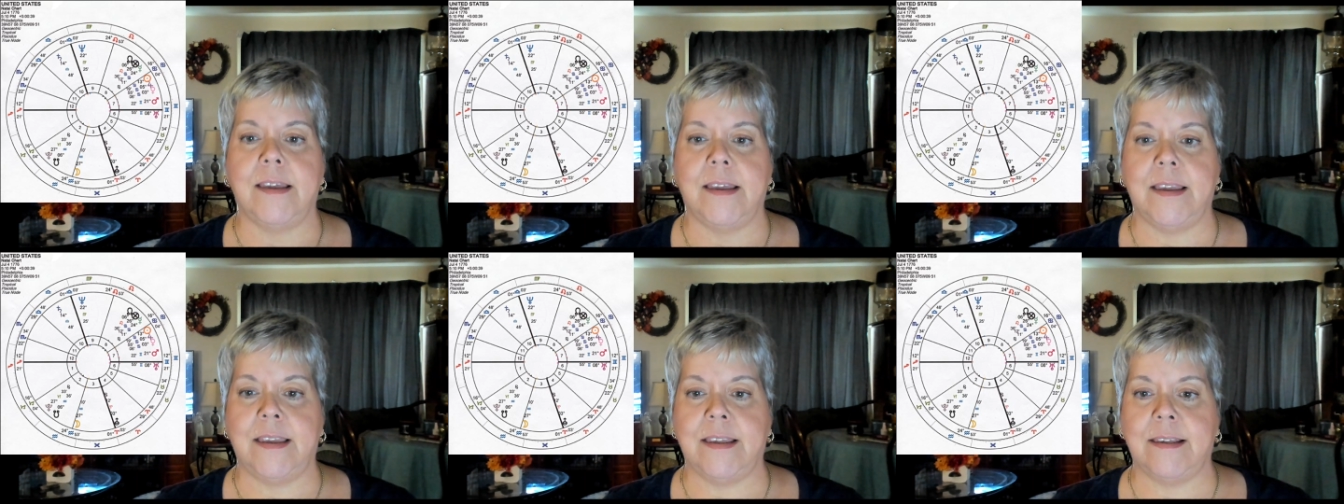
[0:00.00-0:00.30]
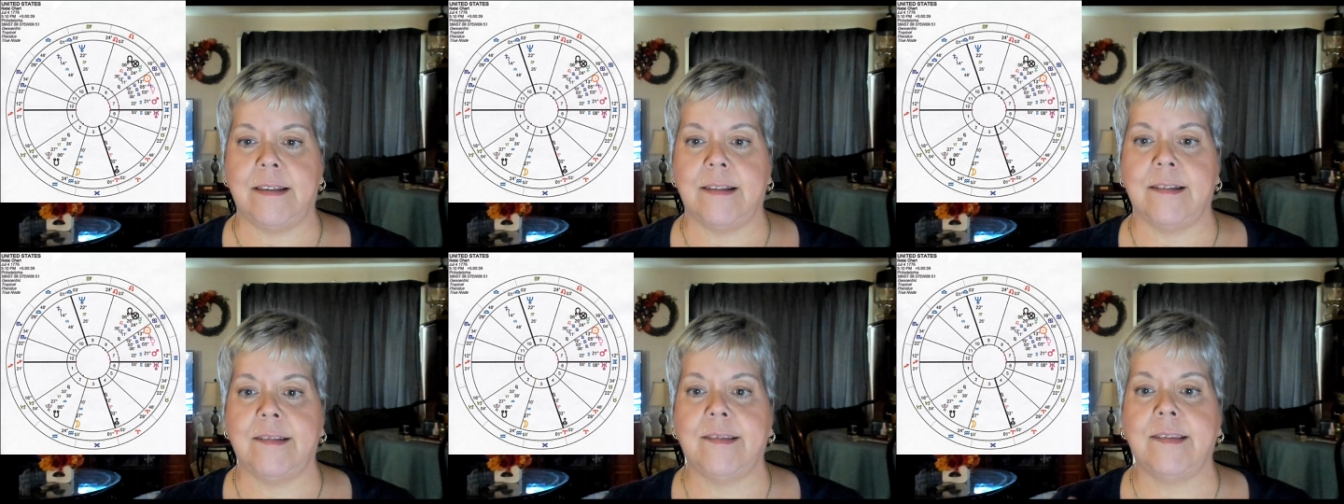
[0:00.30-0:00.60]

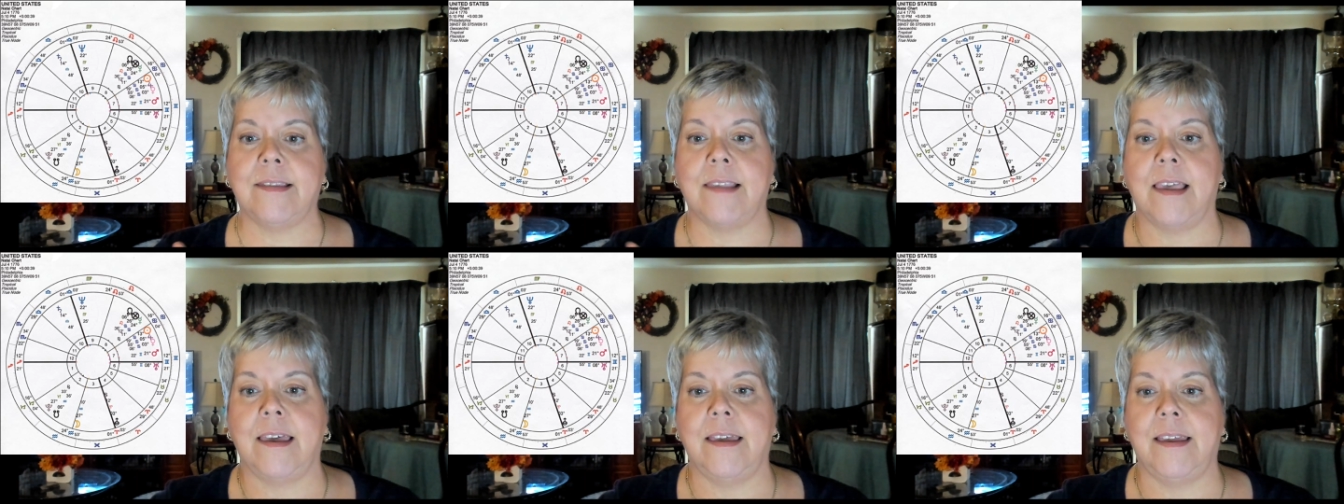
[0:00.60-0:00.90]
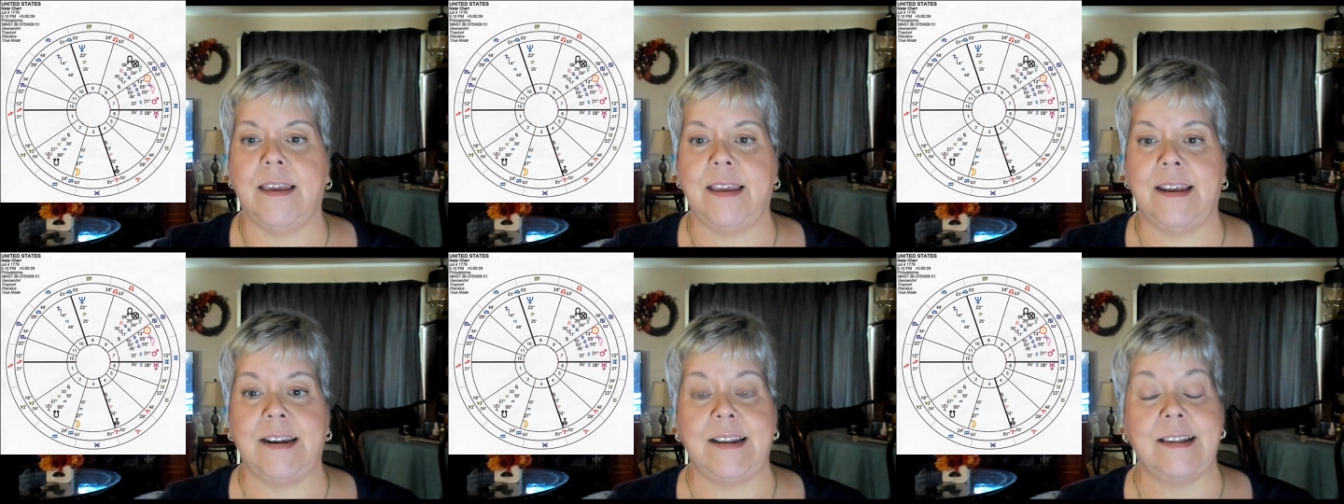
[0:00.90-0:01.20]
is
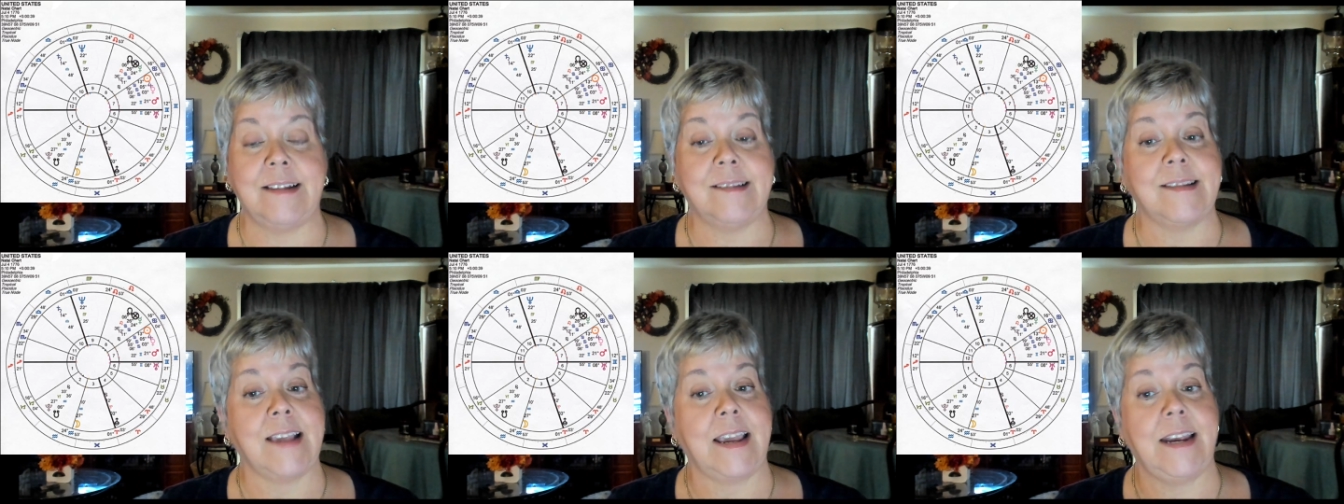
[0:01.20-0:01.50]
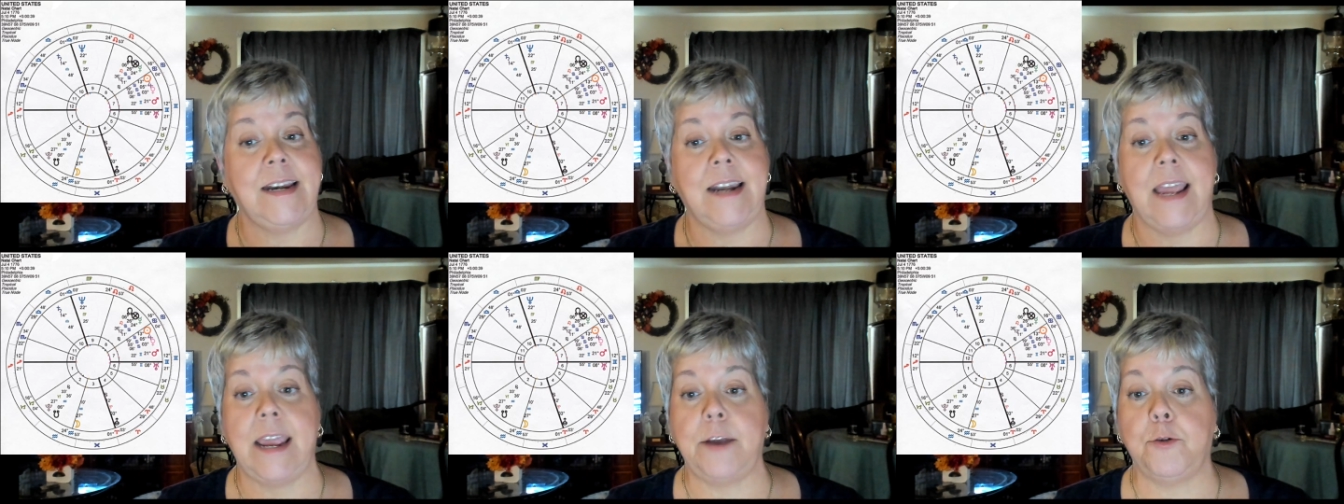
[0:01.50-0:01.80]
it is
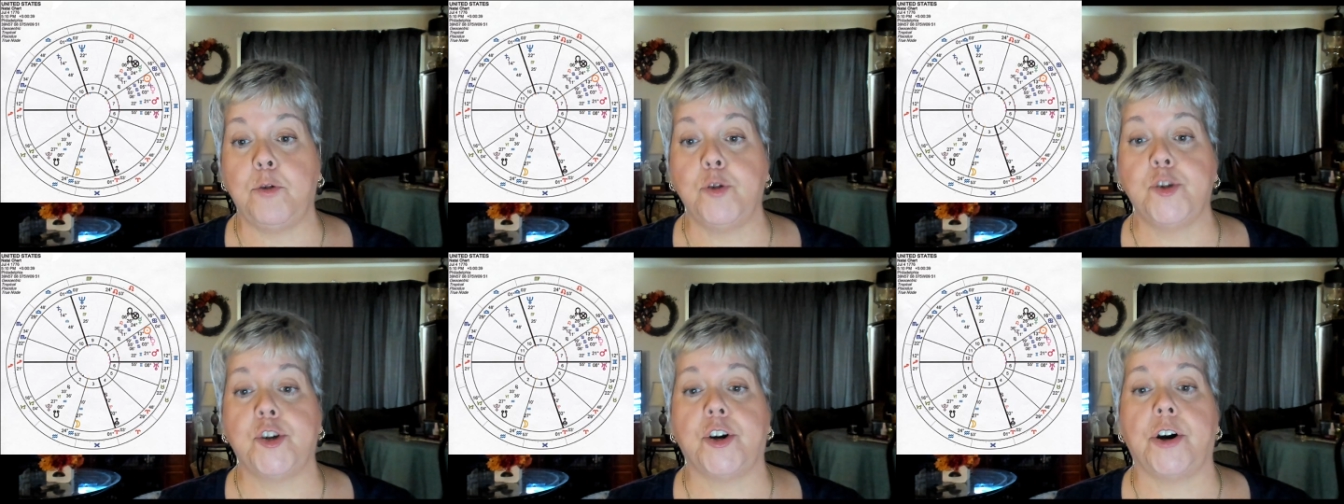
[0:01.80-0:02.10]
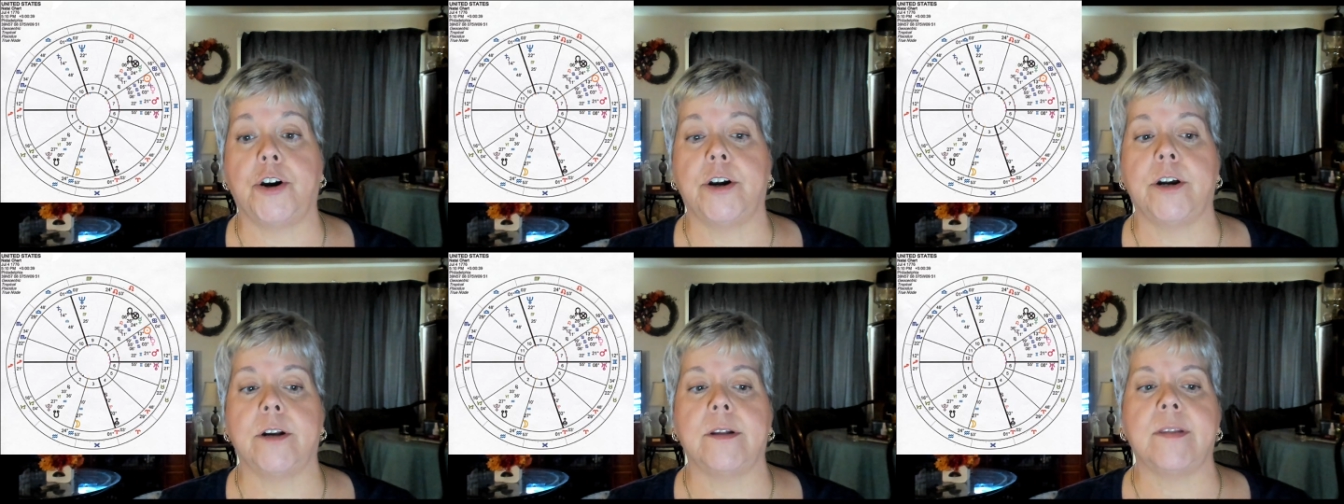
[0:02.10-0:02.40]
a natal
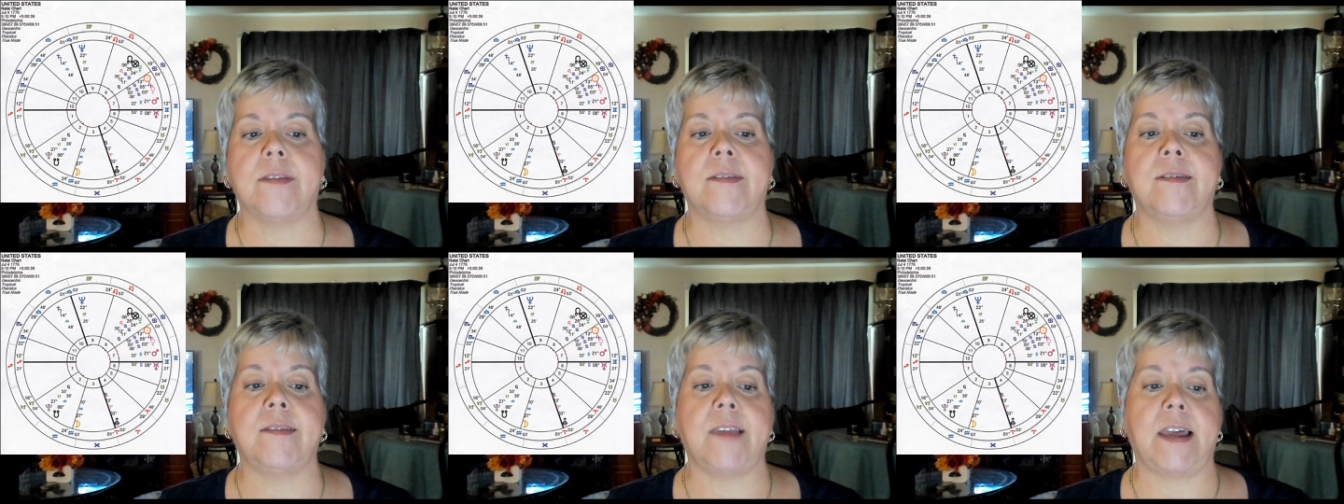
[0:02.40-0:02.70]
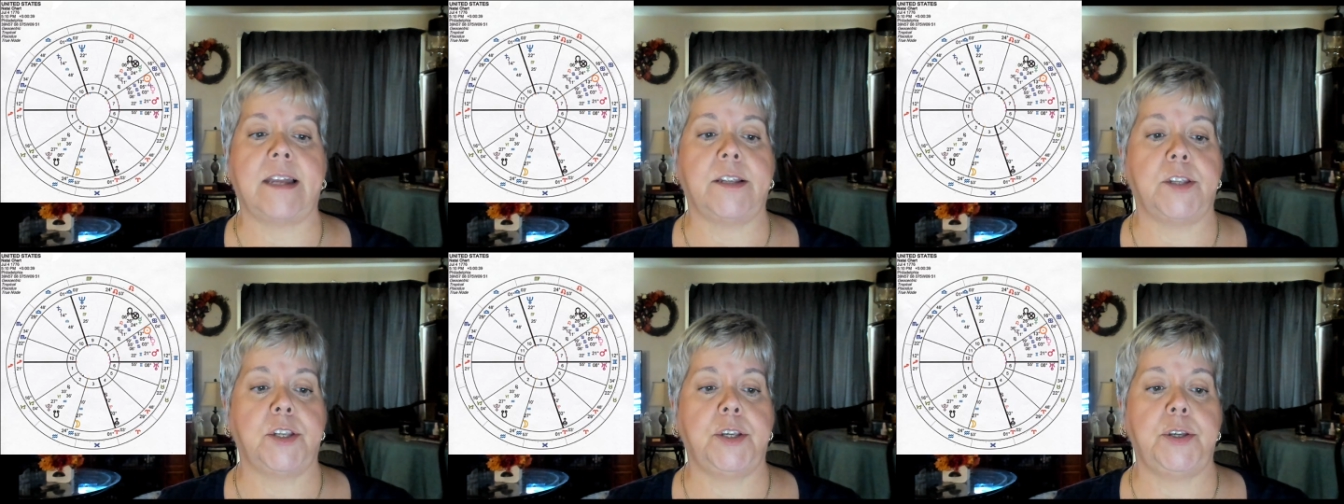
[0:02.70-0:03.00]
chart
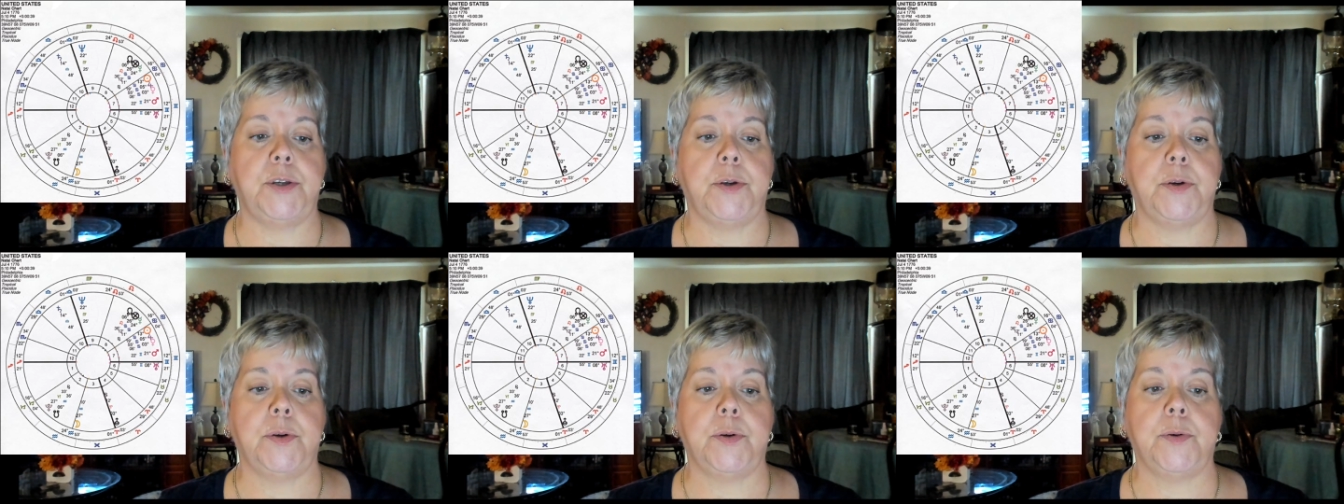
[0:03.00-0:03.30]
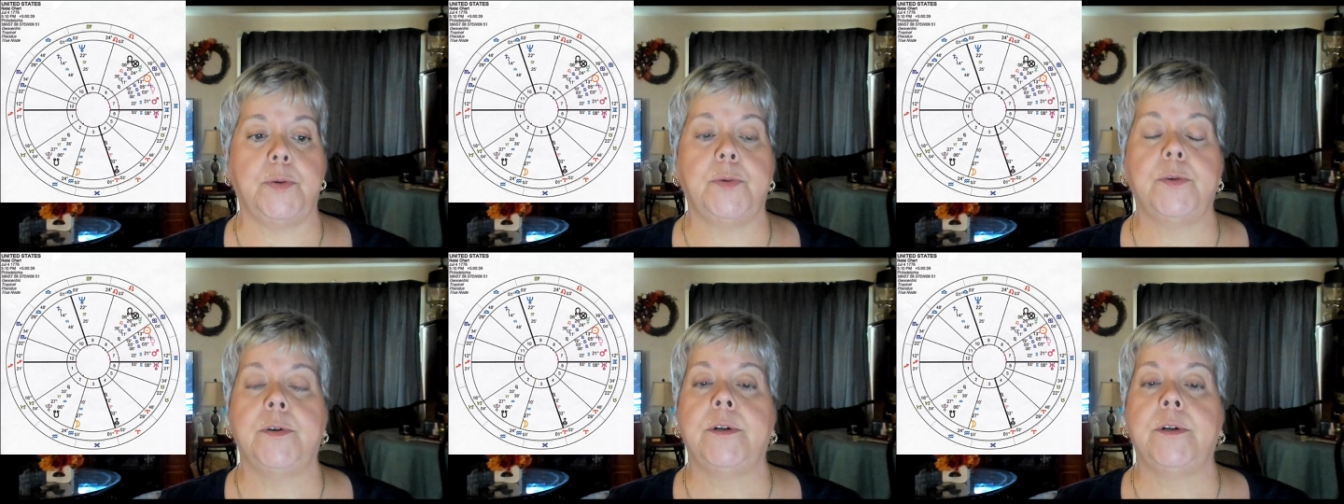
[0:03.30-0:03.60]
set to